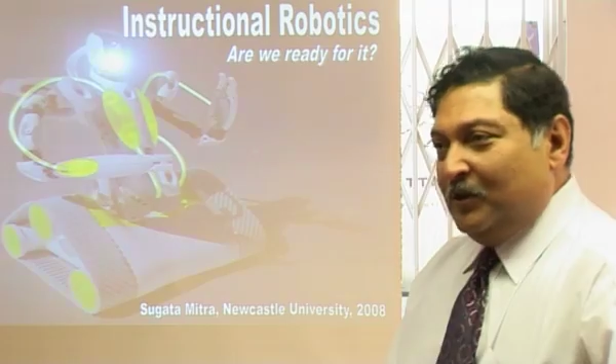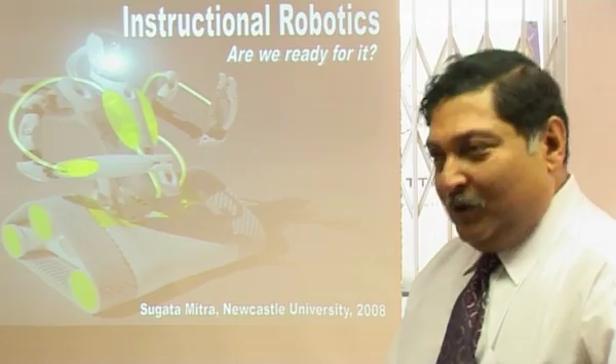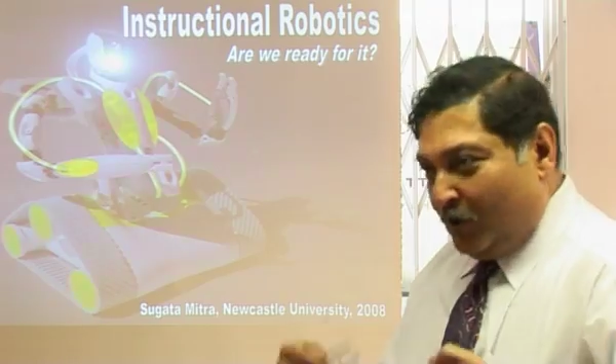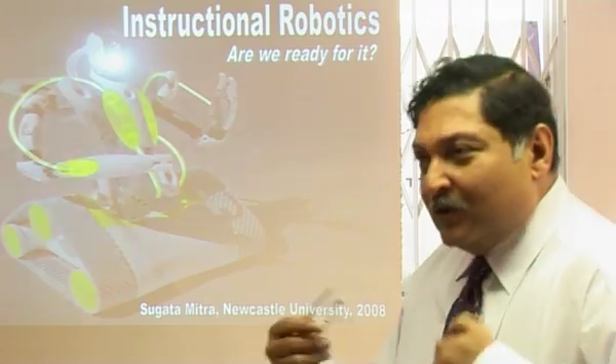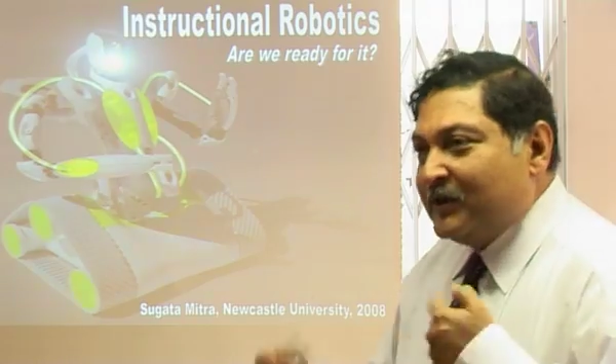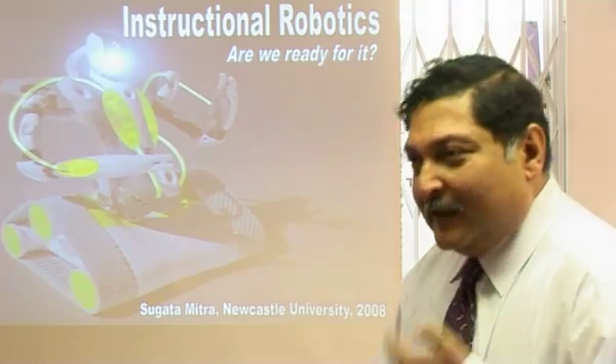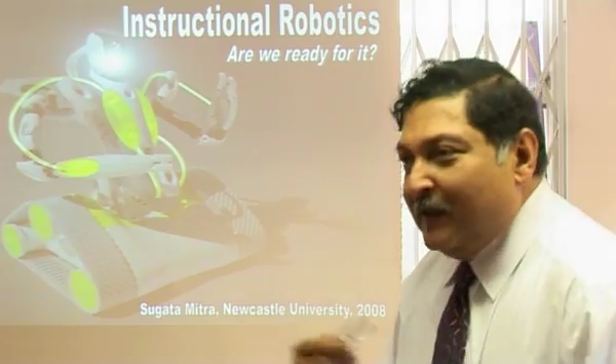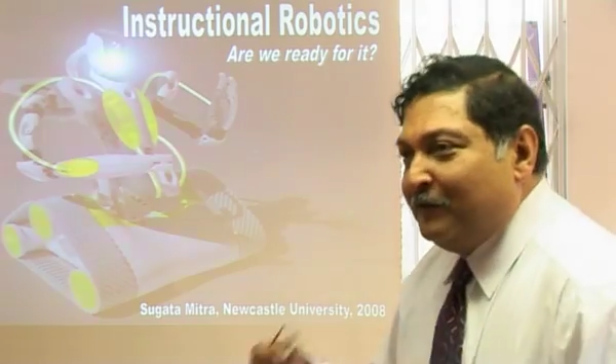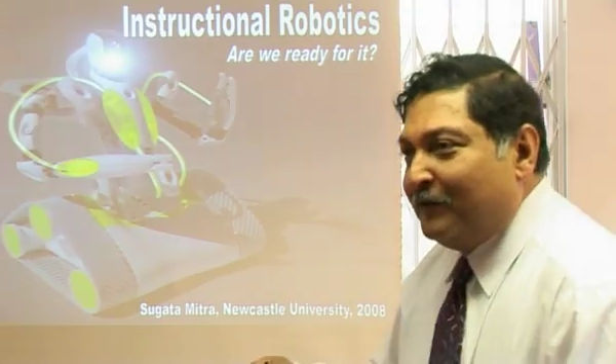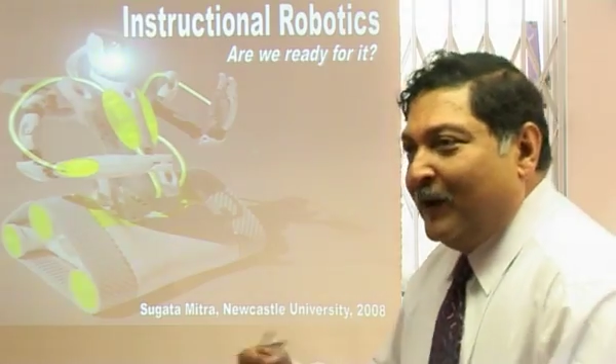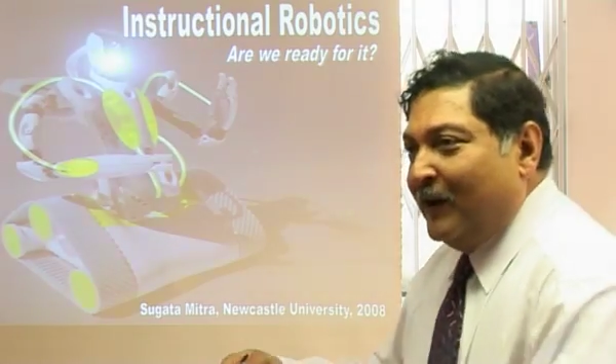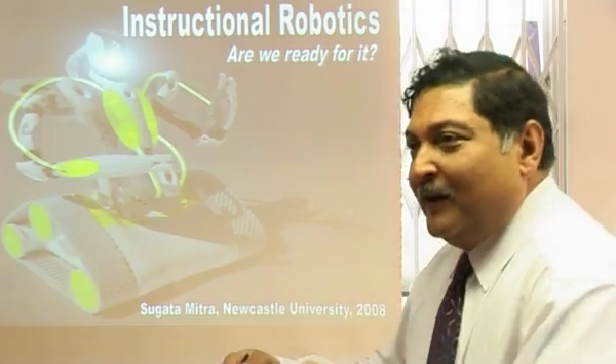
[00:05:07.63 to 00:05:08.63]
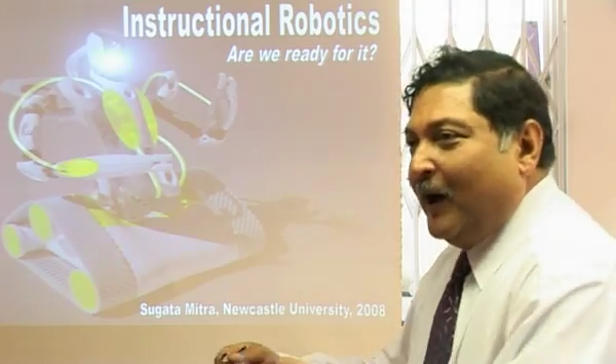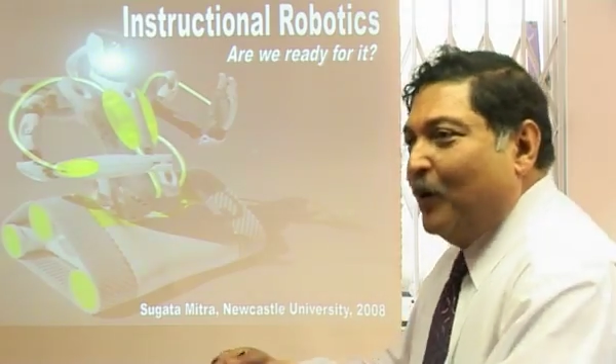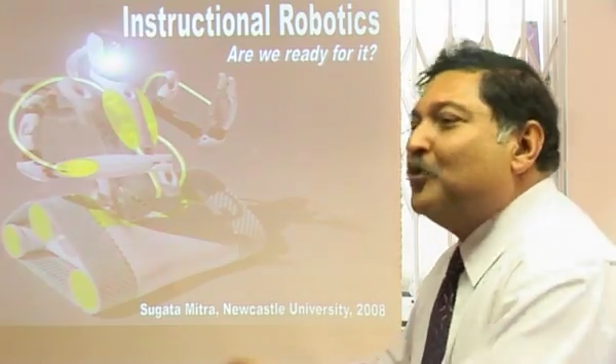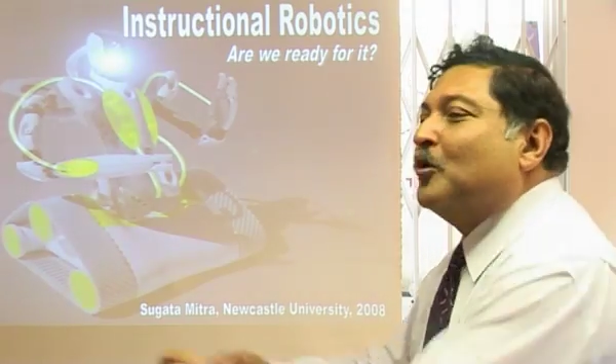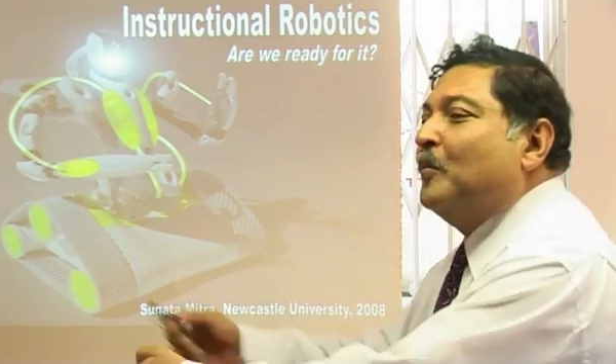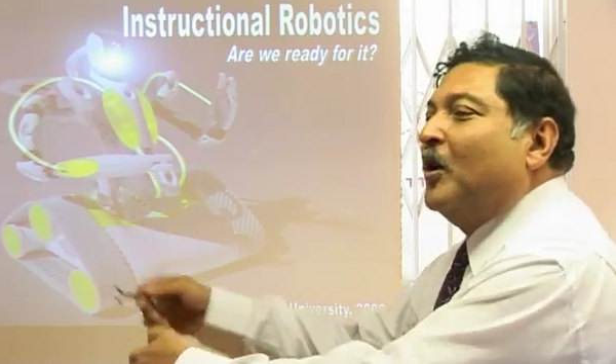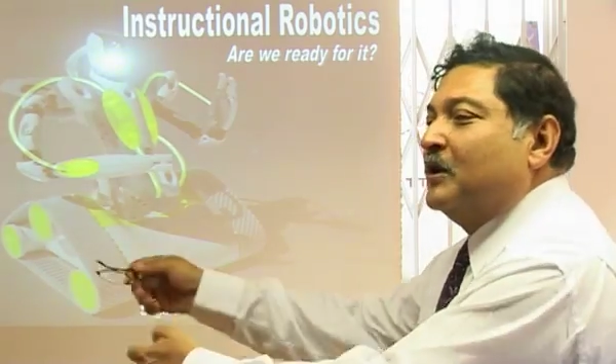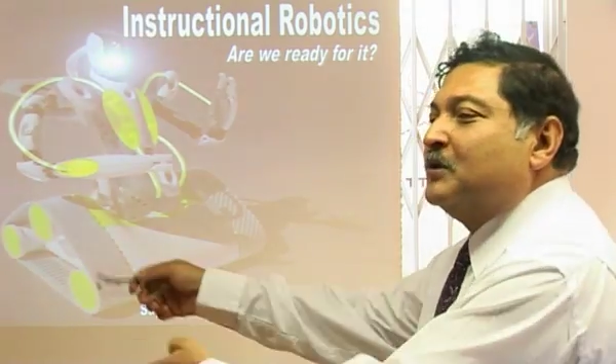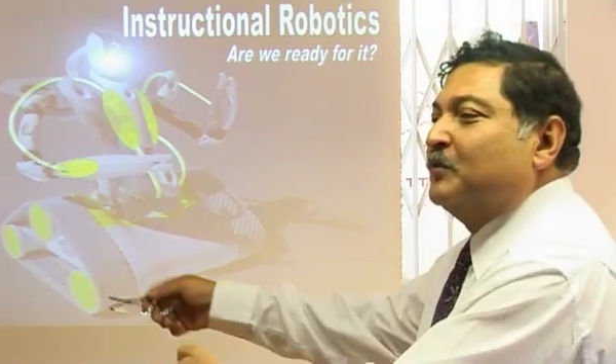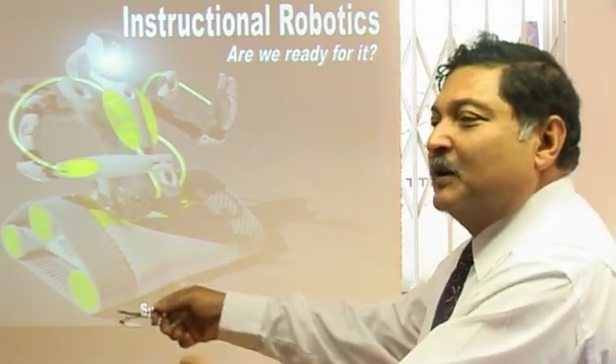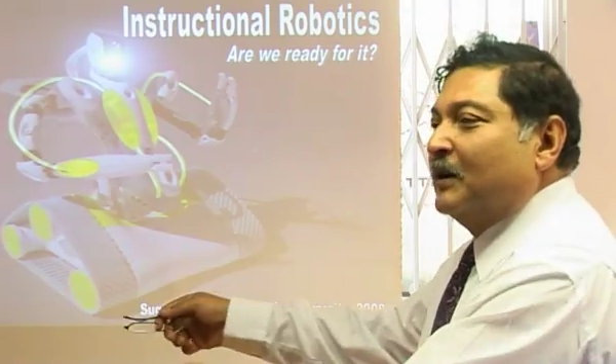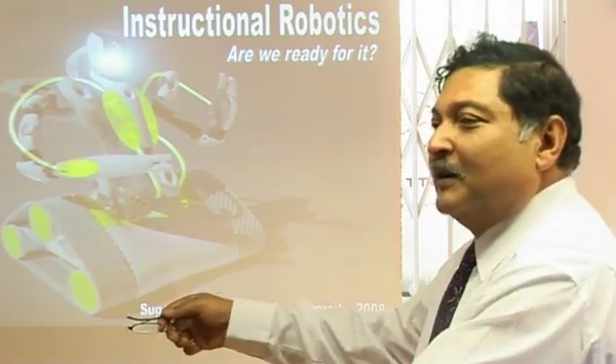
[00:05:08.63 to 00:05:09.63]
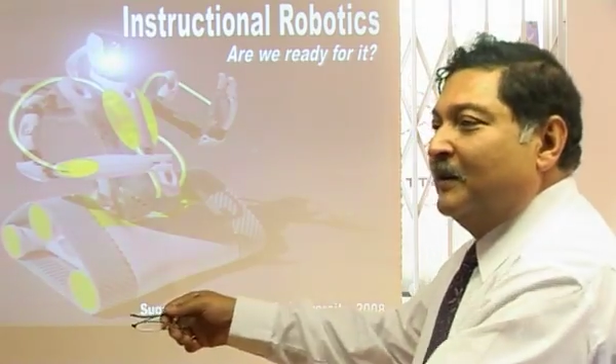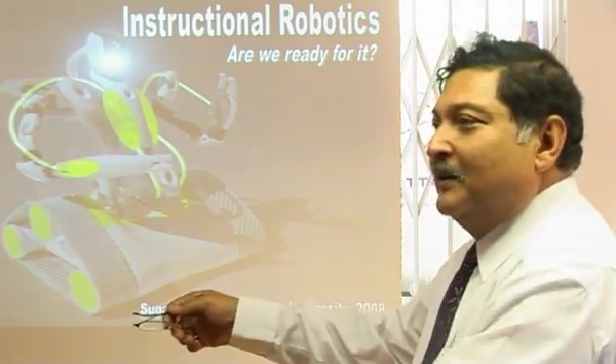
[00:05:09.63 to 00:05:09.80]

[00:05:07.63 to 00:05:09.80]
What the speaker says: yourself how robots work.